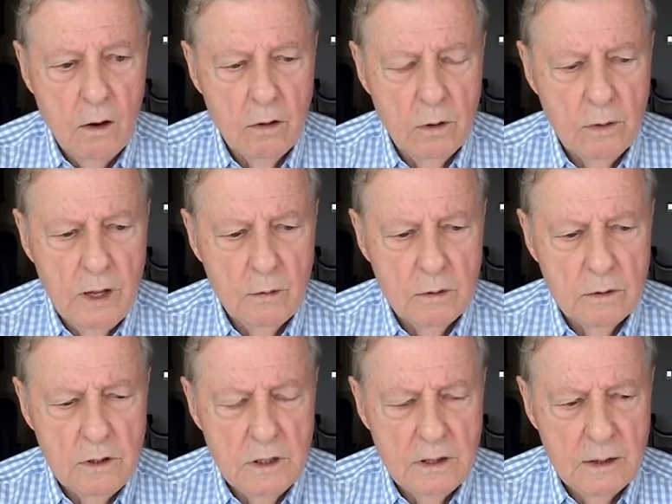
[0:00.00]
Oh, that,
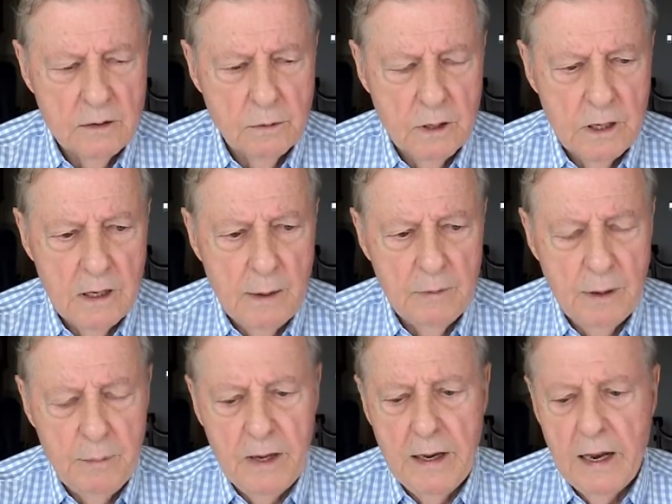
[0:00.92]
yeah, that's what I, I'm,
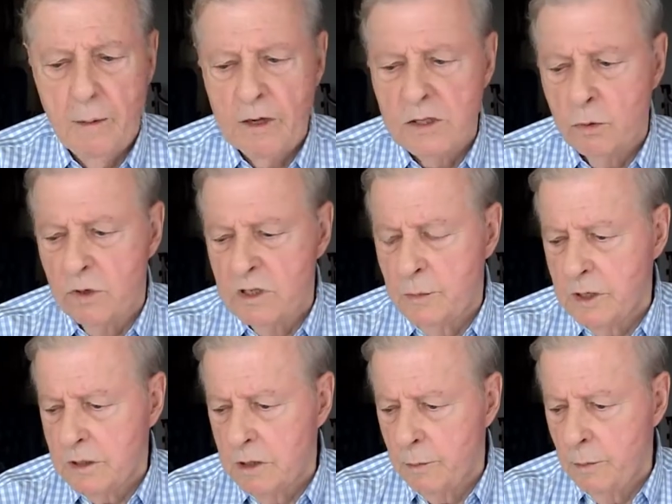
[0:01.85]
I'm getting my stories
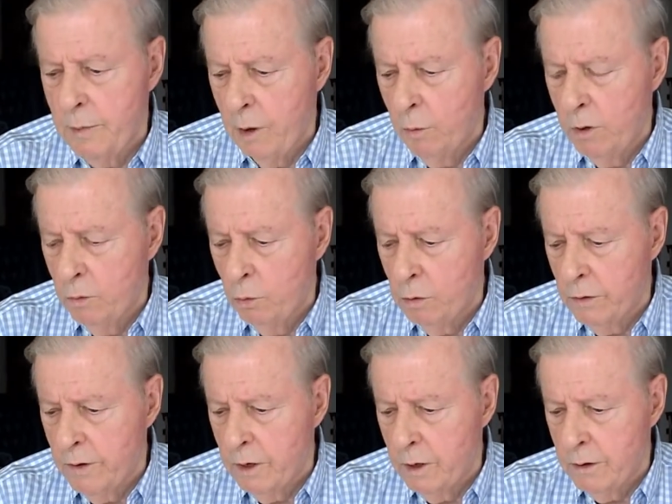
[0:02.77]
mixed up about one
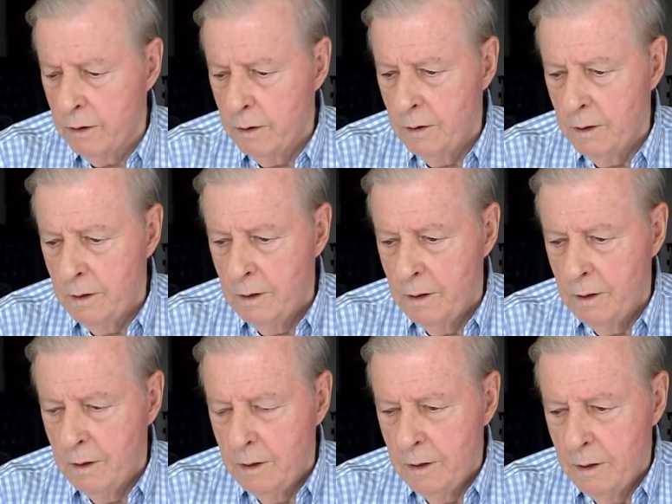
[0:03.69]
war. Well, that was the end of
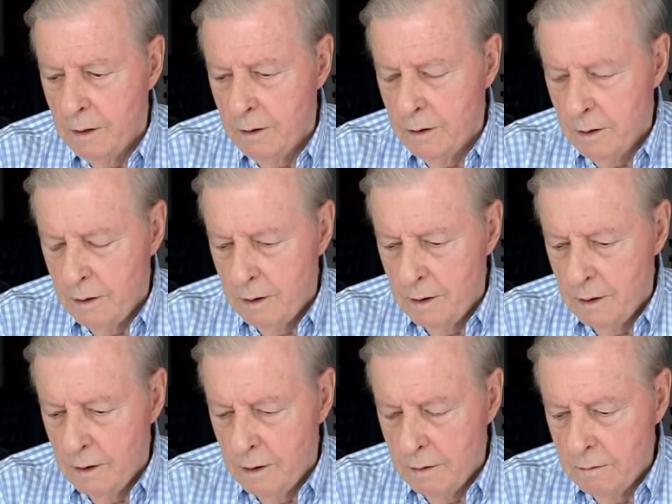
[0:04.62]
World War II.
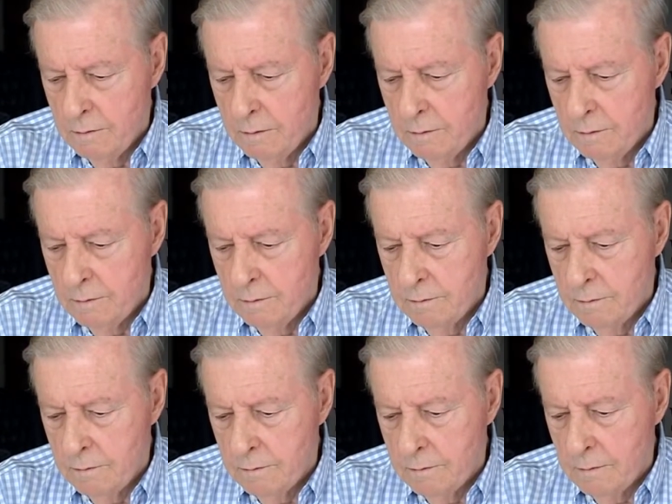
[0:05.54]

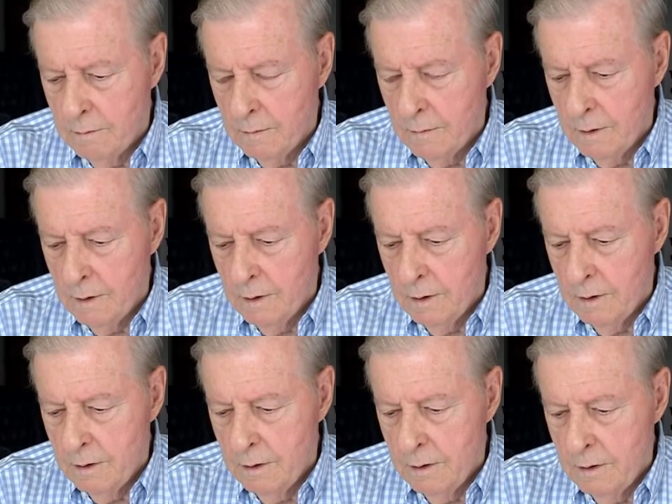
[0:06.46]
Um,
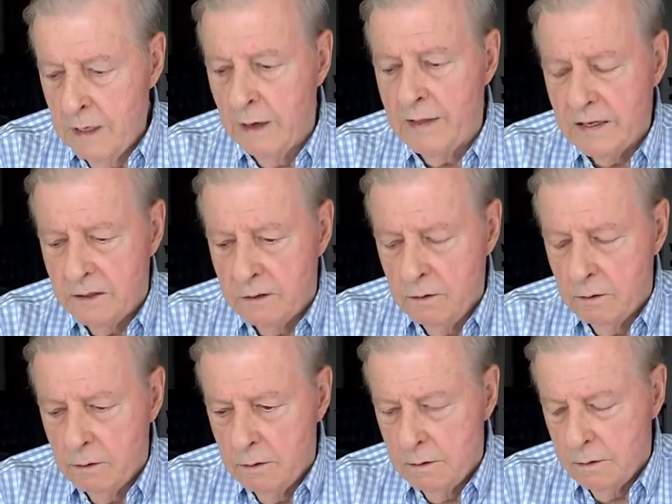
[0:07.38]
uh, yeah, that's
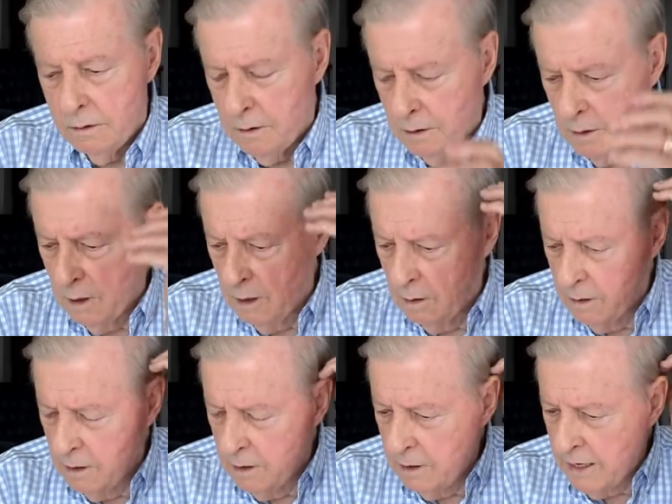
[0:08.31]
when you came back no, there.
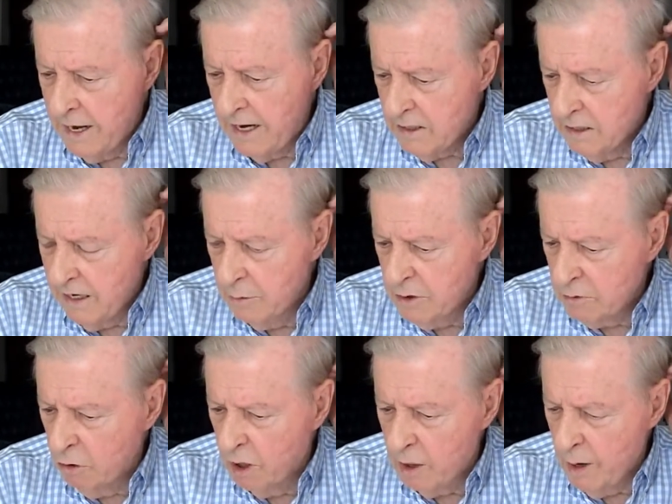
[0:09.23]
It, it, actually, I
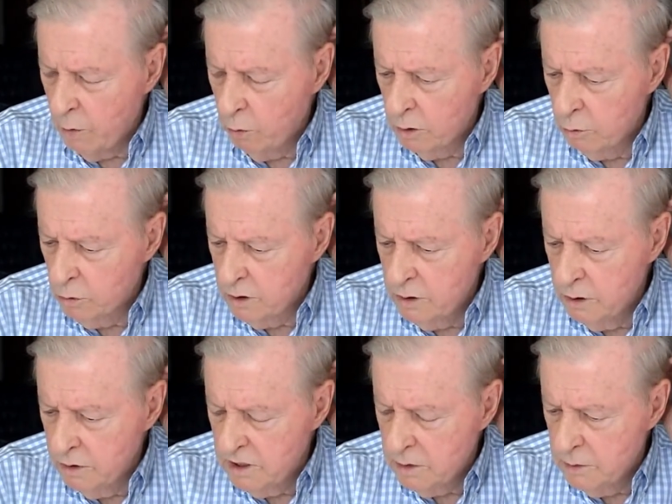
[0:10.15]
was wrong about World War
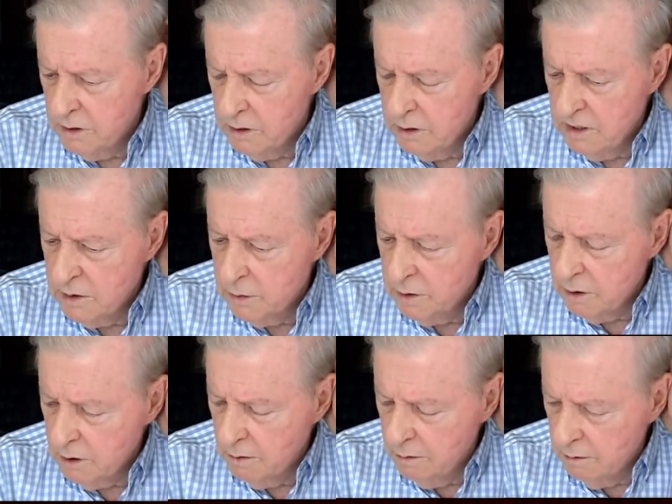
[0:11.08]
II. This was this
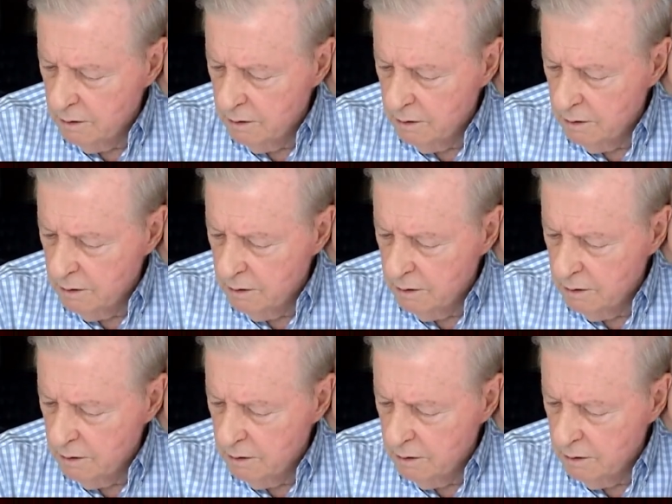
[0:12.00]
was the.